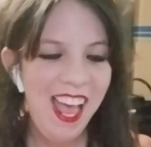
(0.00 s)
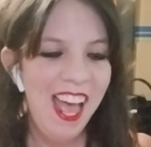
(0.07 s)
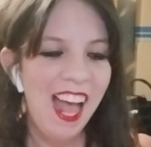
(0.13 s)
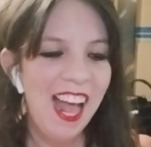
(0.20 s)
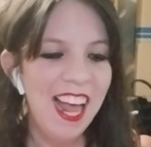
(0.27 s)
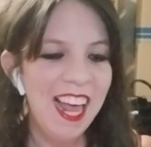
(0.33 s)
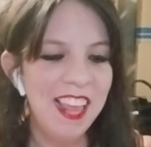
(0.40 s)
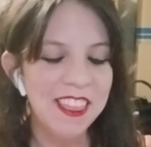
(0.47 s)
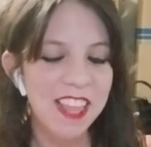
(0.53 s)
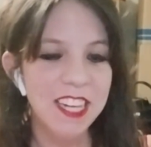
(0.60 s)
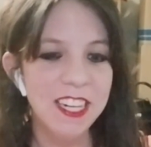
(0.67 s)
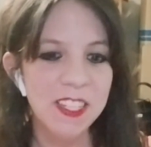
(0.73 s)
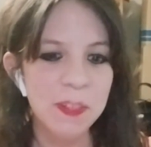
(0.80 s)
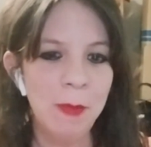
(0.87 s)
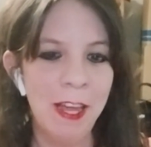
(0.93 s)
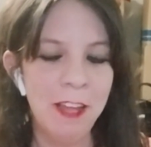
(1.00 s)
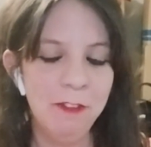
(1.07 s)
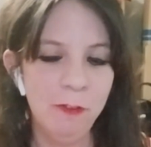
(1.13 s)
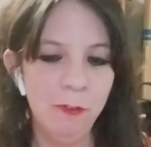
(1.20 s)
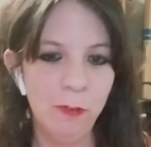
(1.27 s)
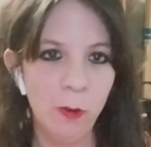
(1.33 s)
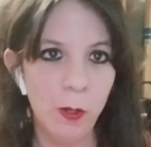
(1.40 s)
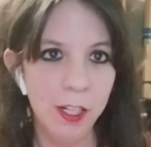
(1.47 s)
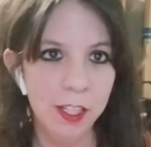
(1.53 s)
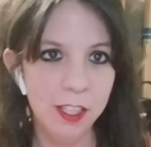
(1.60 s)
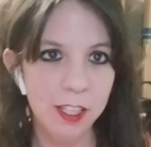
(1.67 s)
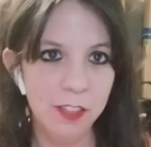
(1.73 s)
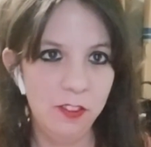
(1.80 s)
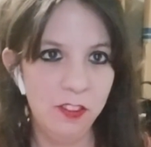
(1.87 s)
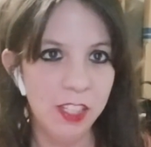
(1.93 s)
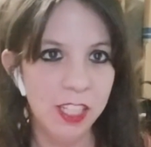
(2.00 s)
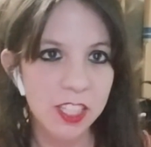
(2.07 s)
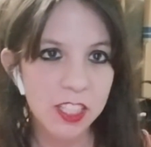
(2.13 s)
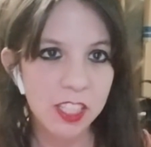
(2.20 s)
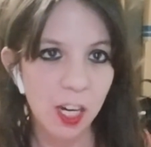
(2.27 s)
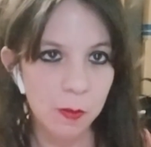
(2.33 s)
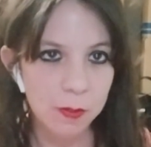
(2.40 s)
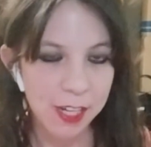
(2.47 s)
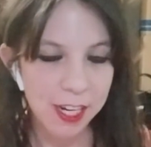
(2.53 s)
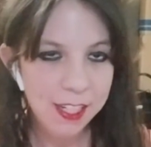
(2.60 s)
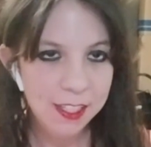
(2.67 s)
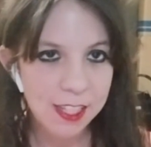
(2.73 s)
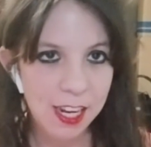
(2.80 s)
And that is my 4th finished object.